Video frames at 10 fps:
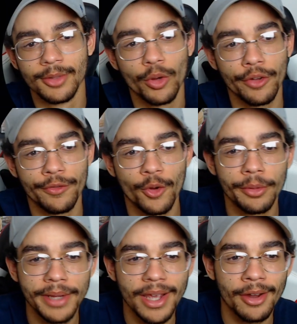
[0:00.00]
Would have
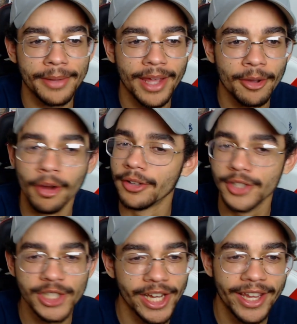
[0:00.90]
fooled me, I would have been like, well,
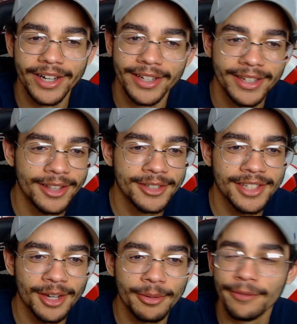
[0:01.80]
shit. Looks
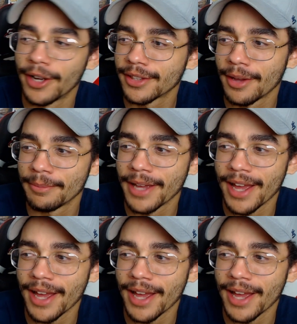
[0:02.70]
like we fucked up,